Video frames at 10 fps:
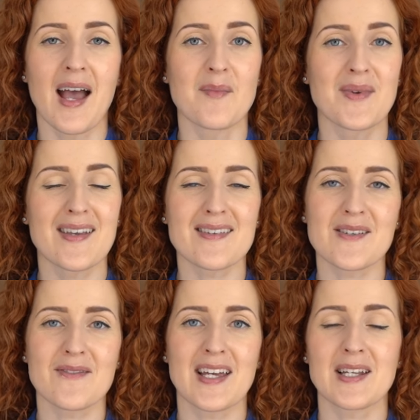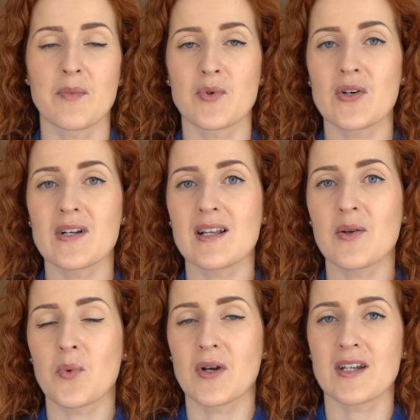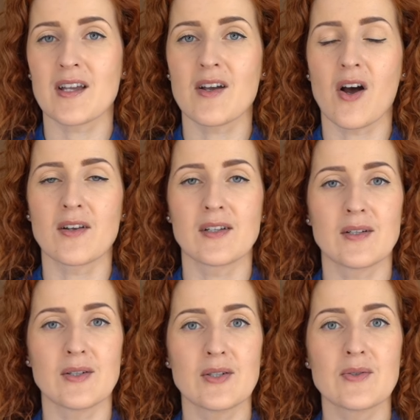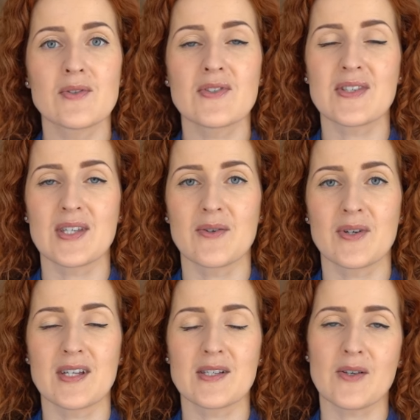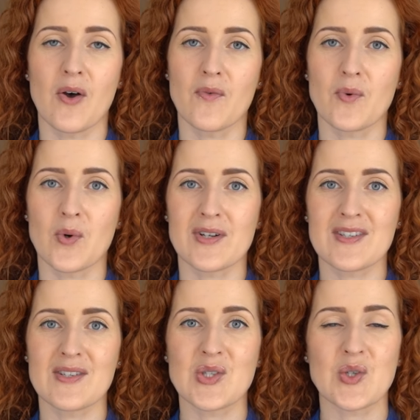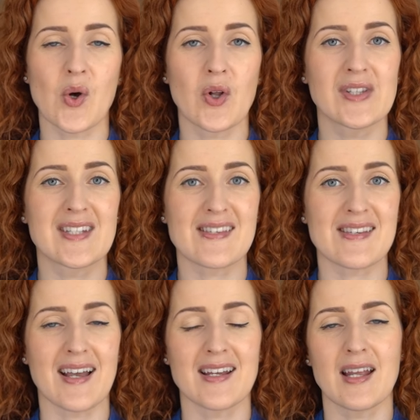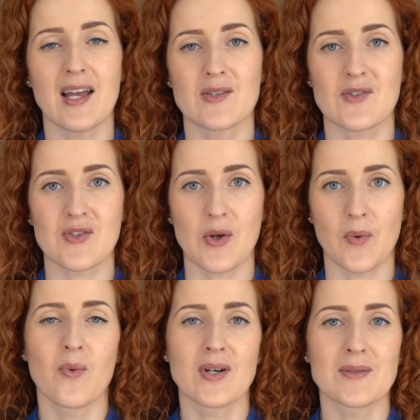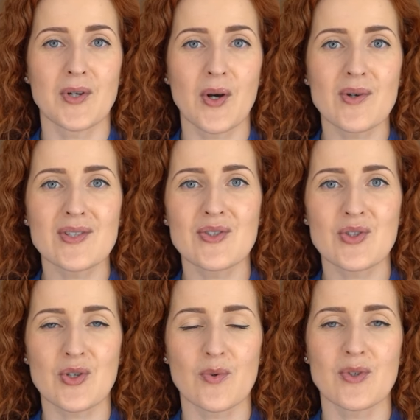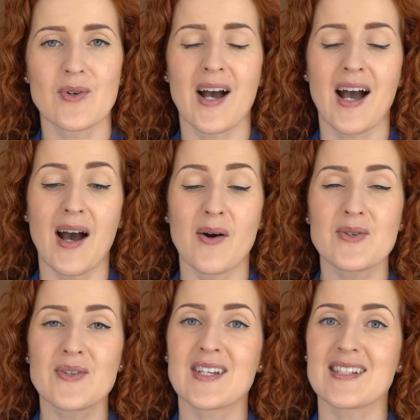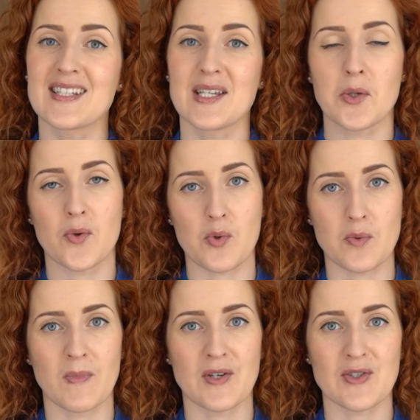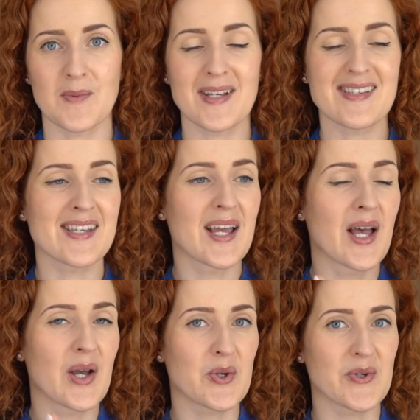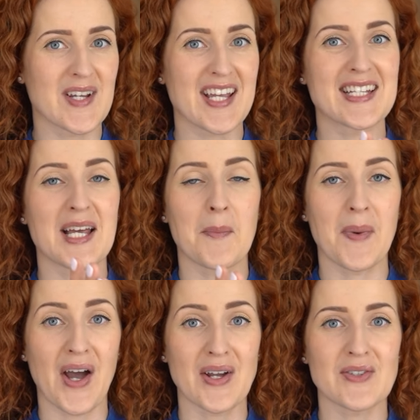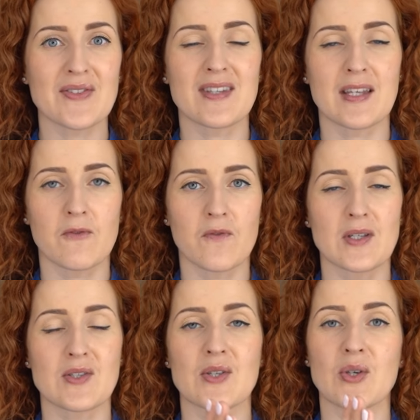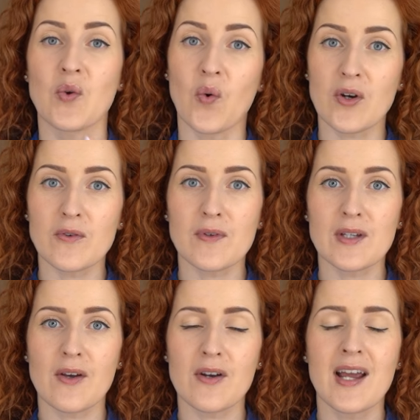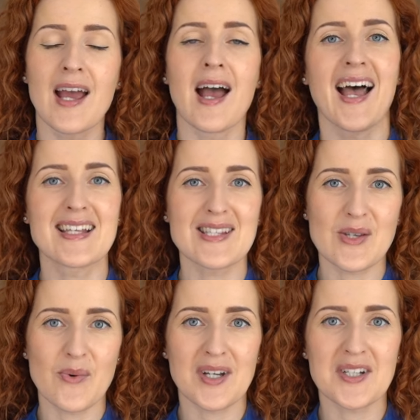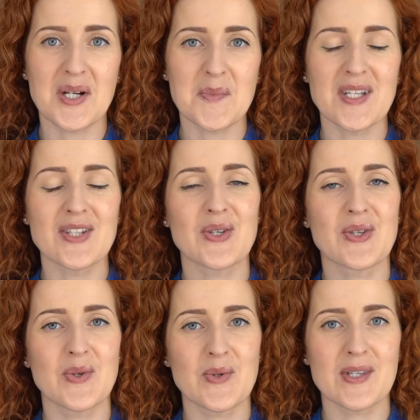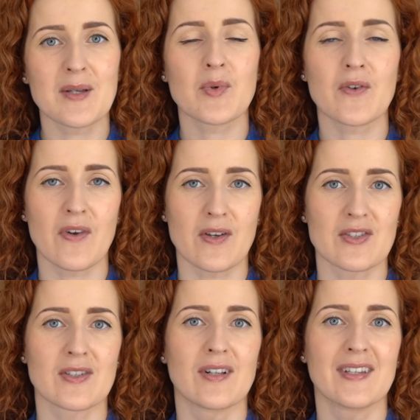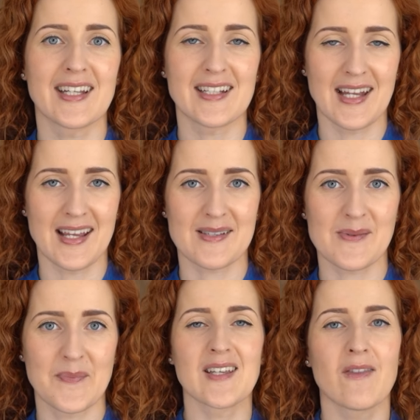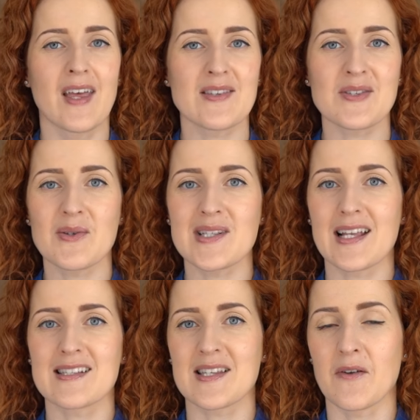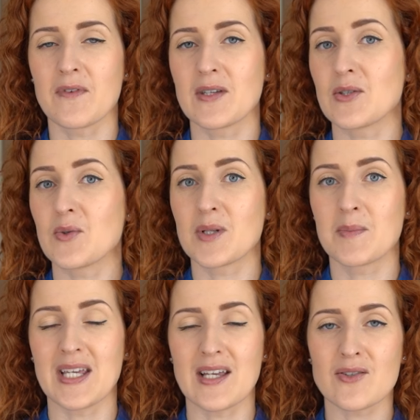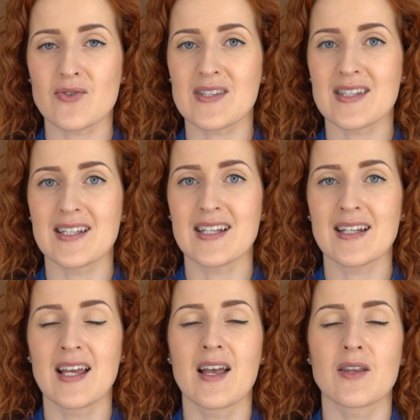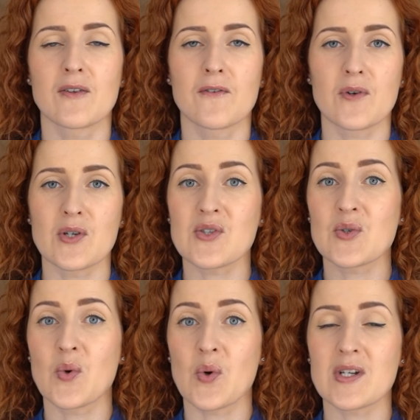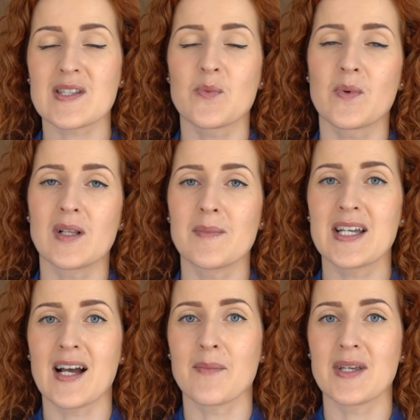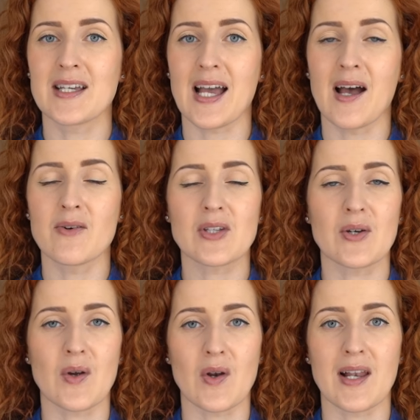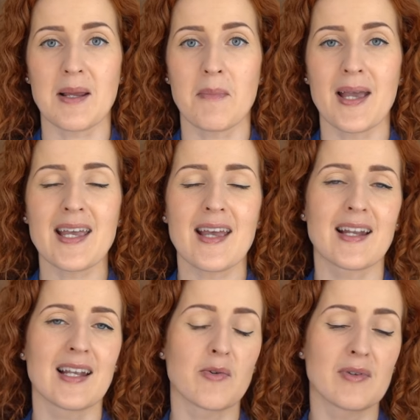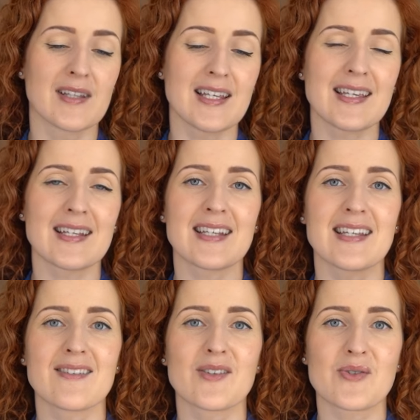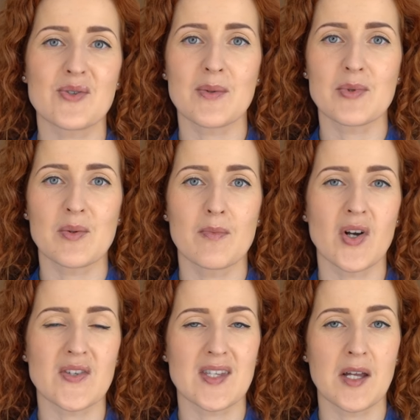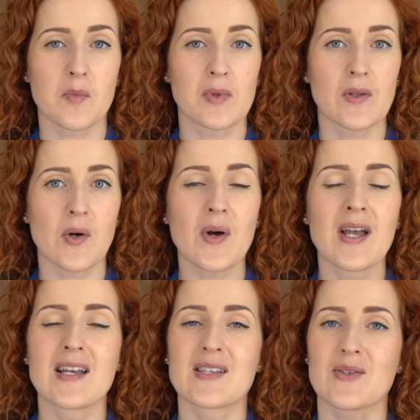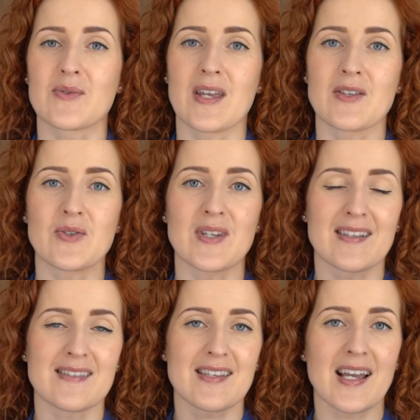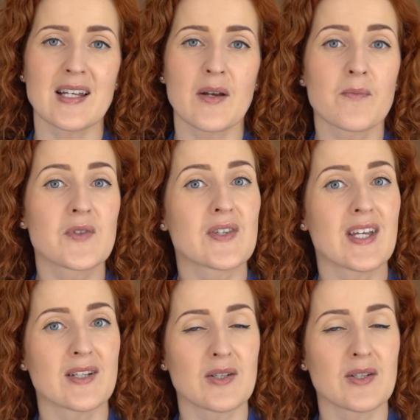And because of that, I'm currently working on a new series of courses called Design and Sew, where I'm going to show you how you can take your own measurements, create a pattern that fits your figure and sew a garment using professional techniques. If that sounds like something you would be interested in, the first course will be coming out early May and I will link it in the description box down below so that you can sign up to get